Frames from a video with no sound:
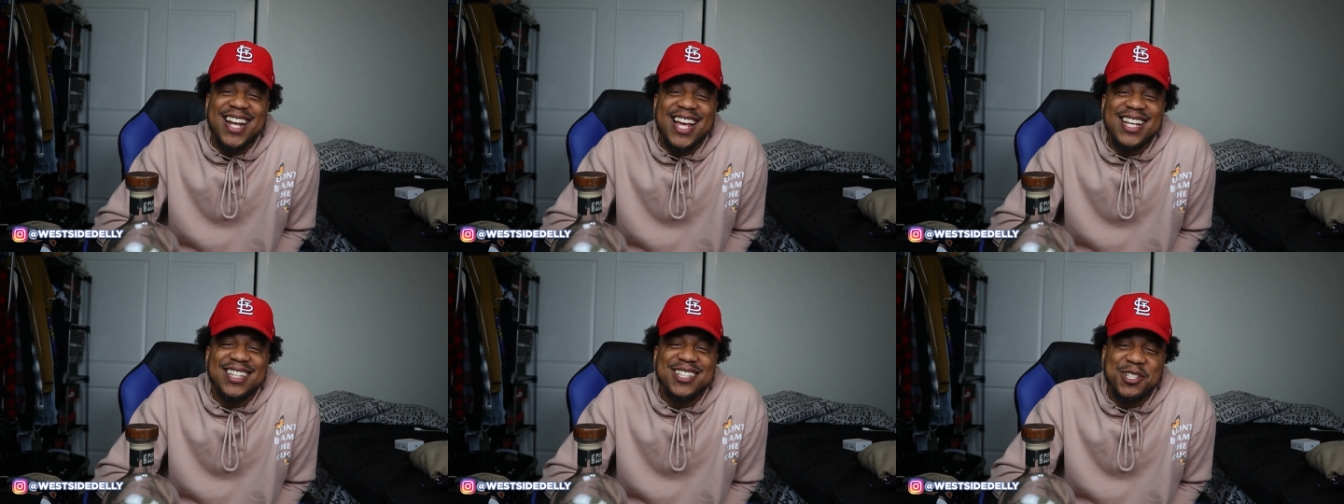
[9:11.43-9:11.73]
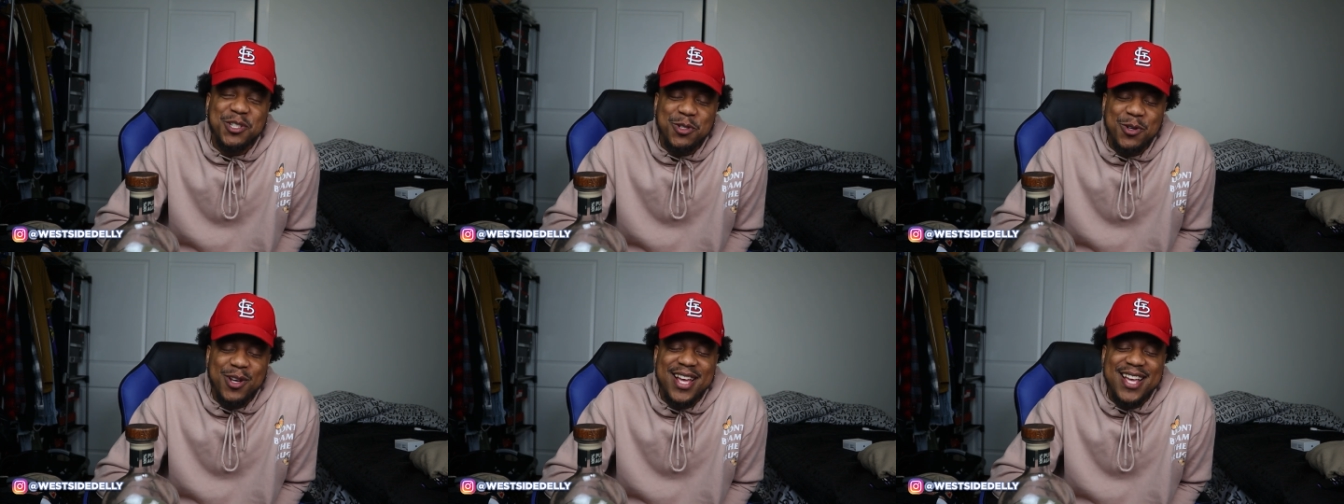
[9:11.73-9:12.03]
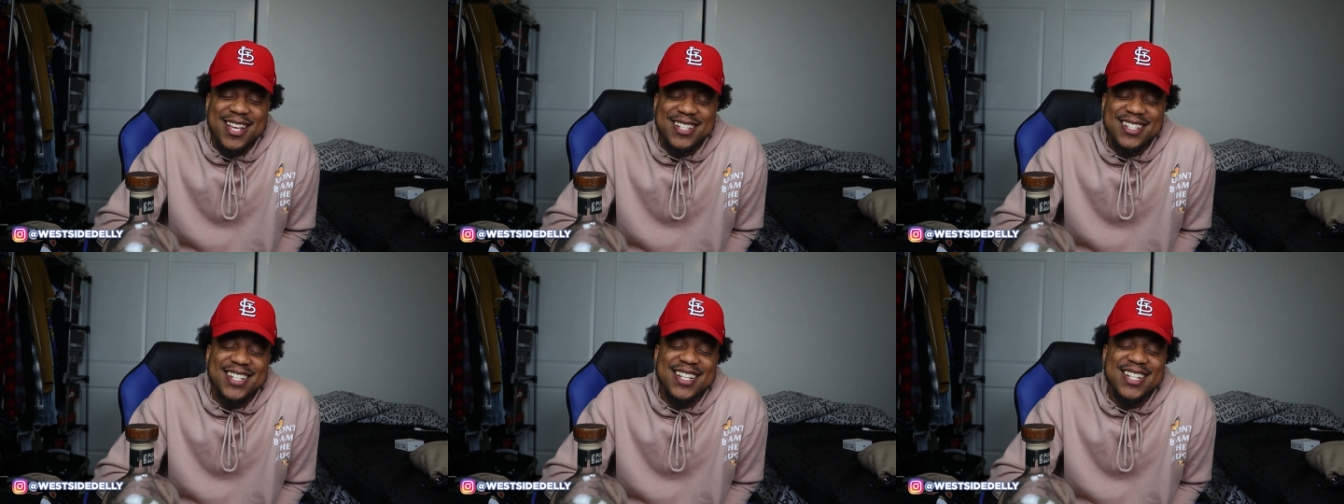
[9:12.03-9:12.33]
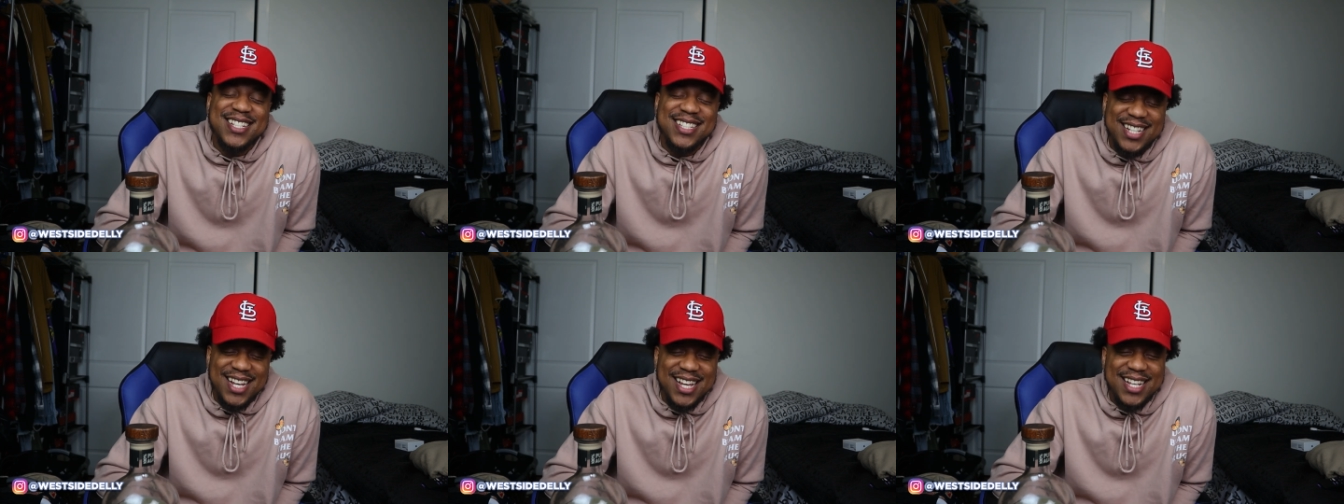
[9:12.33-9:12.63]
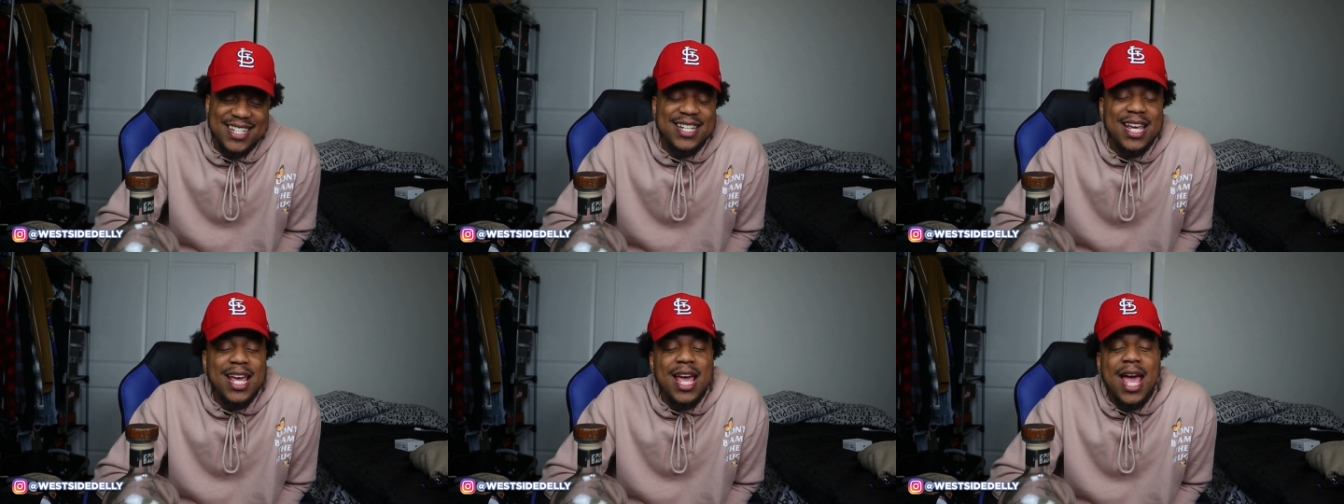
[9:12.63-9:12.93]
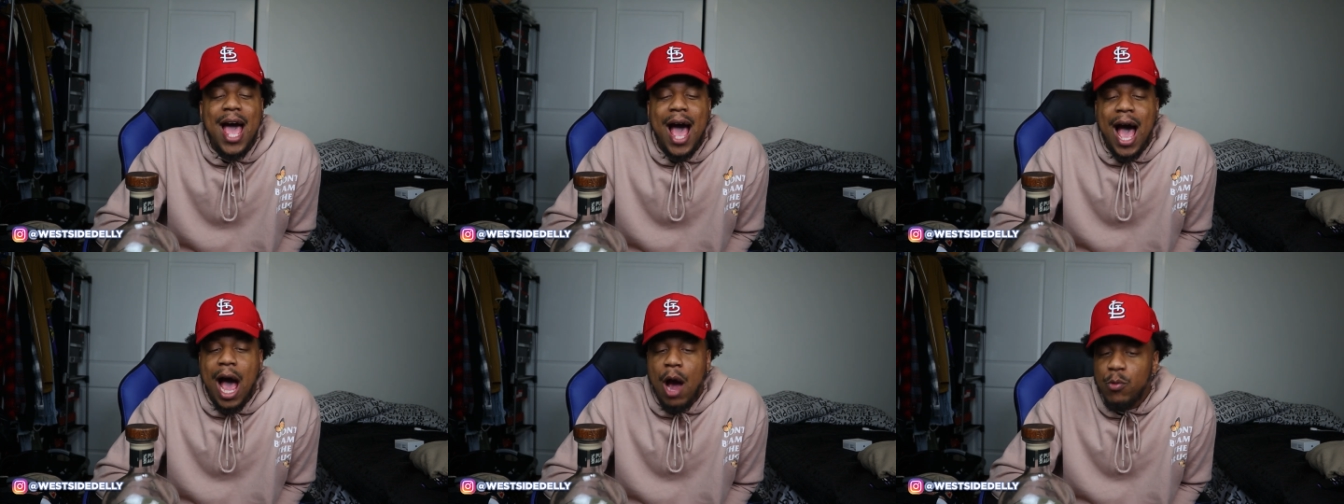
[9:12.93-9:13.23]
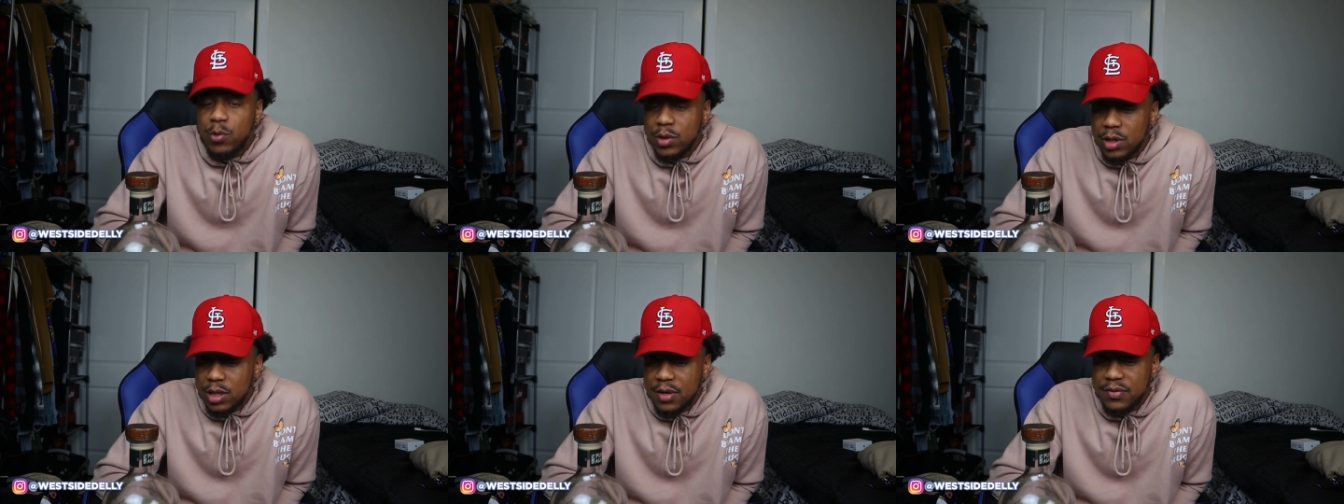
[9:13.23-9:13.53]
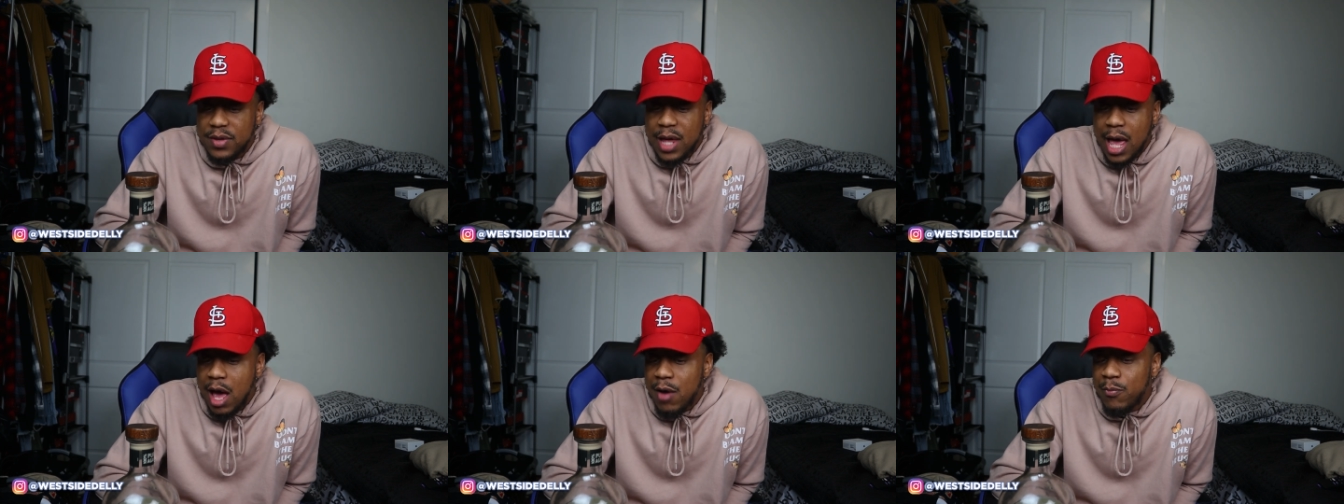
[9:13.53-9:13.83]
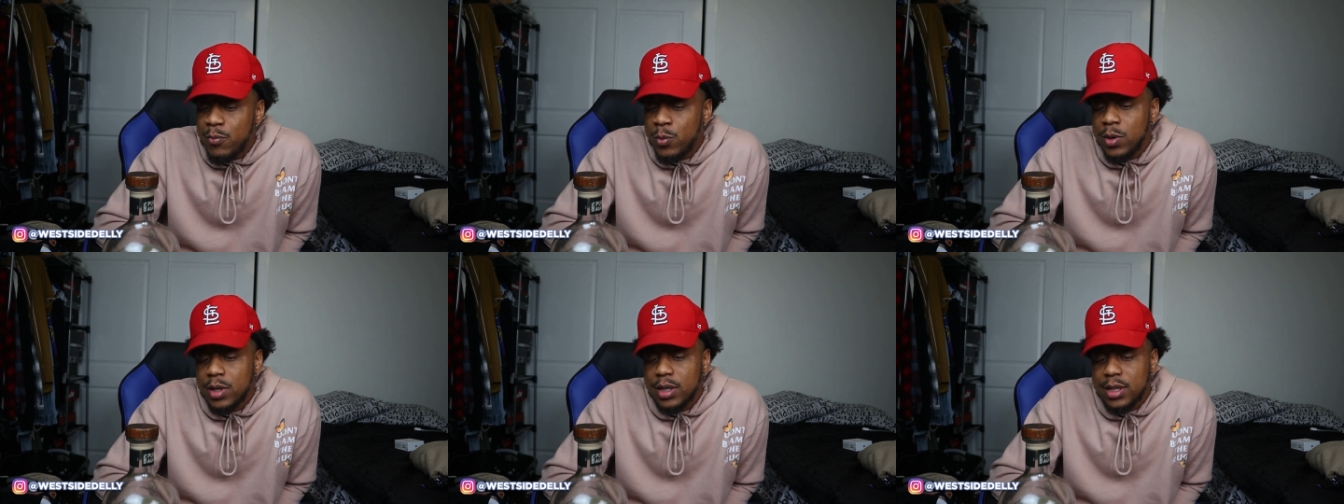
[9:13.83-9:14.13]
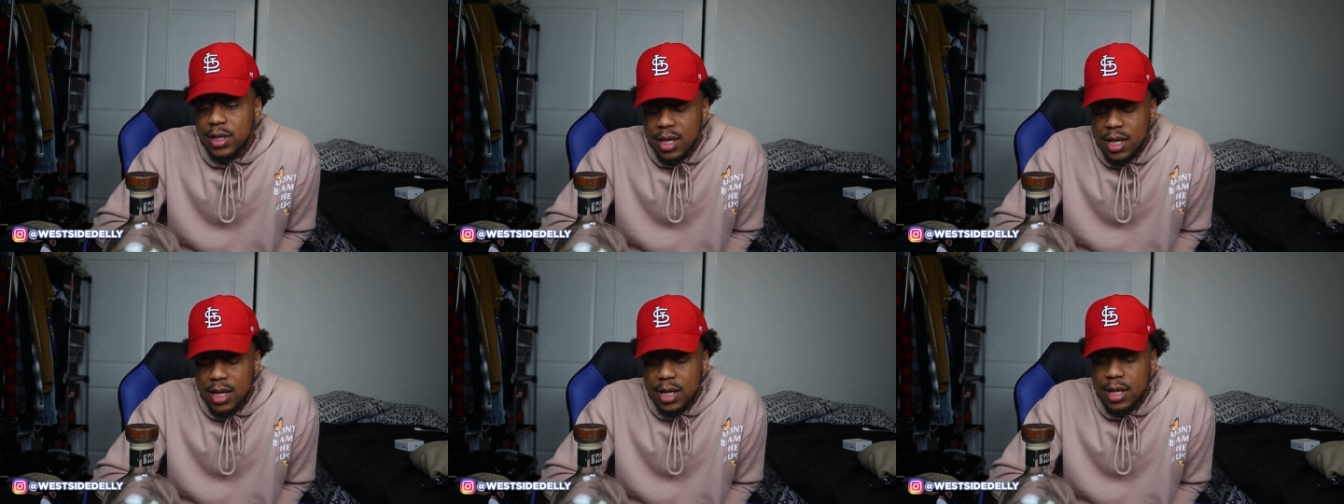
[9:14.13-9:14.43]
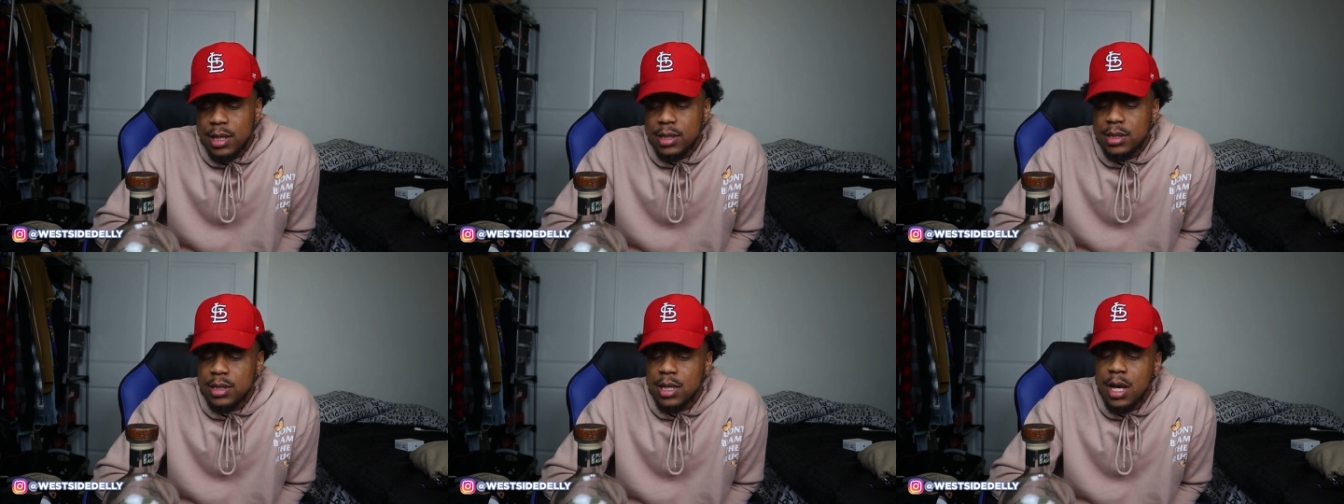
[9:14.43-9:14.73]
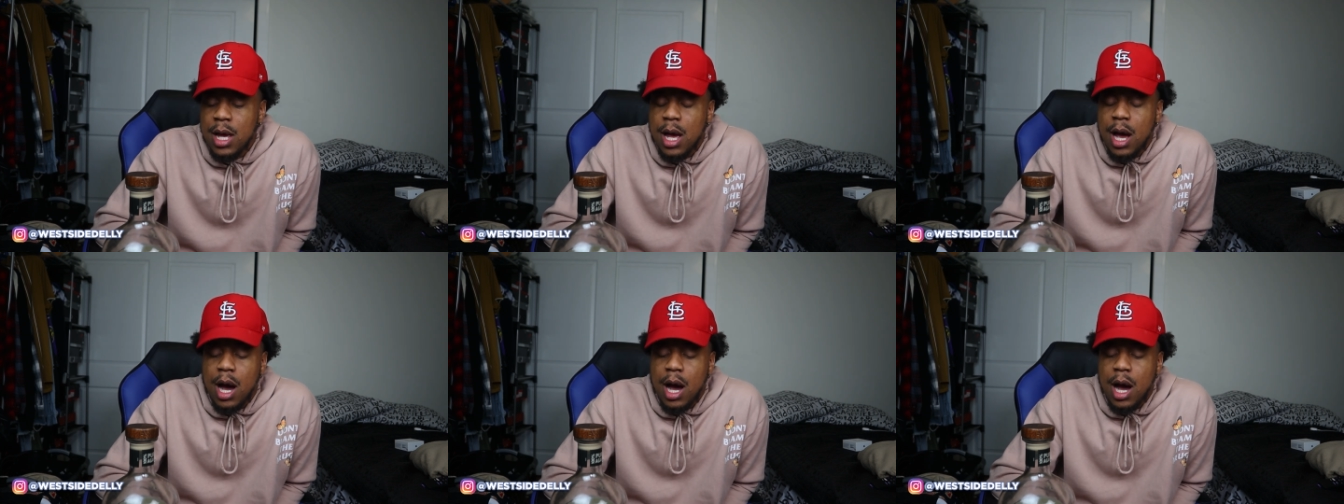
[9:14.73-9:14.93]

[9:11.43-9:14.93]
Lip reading: Like, the short answer is yes. I would love to have more kids.